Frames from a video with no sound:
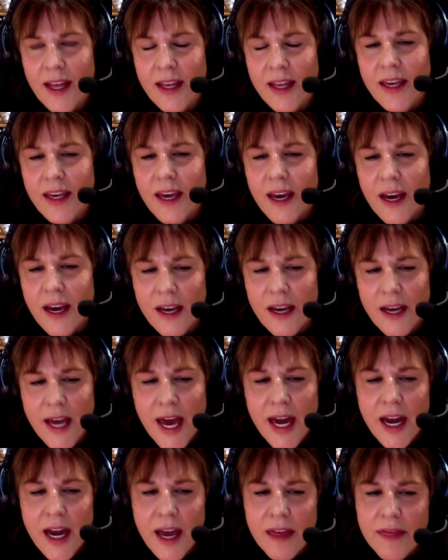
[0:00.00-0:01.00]
Yeah,
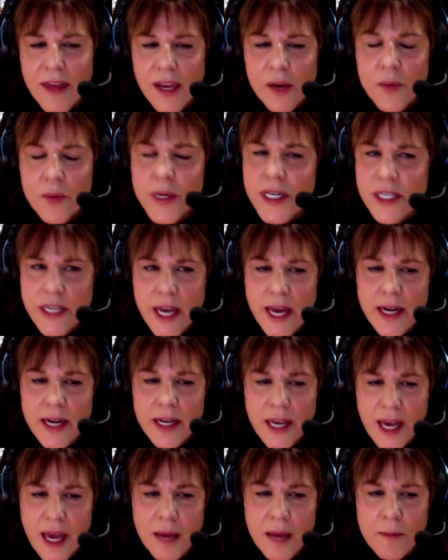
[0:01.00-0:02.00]
and I think when Dan
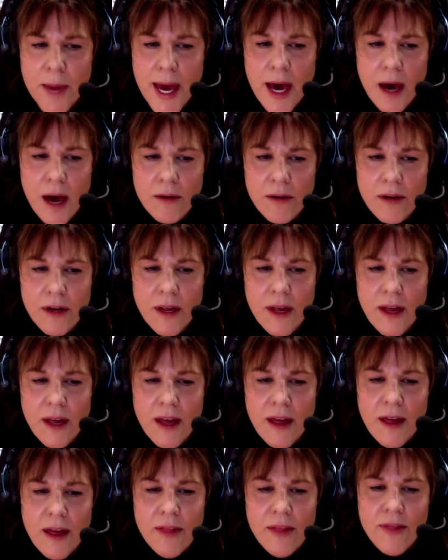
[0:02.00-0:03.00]
came out,
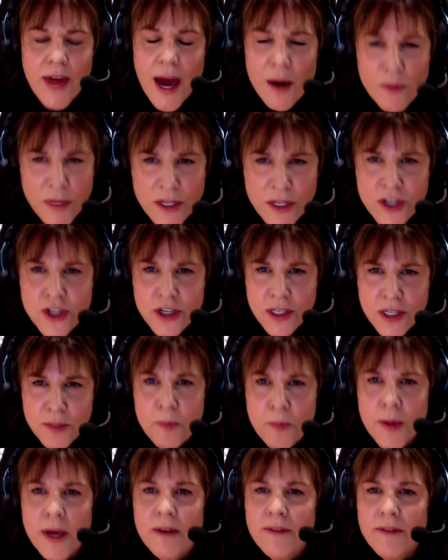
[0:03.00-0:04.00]
that was just
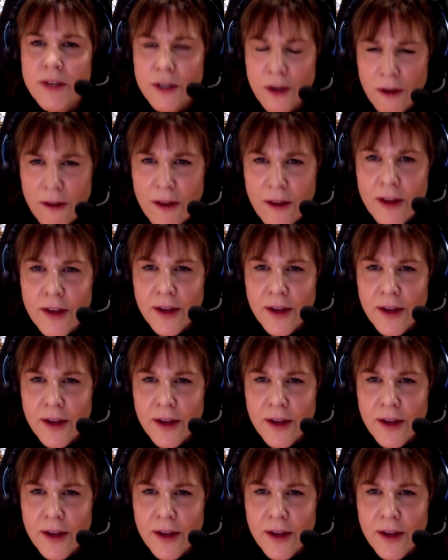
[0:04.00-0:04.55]
pivotal.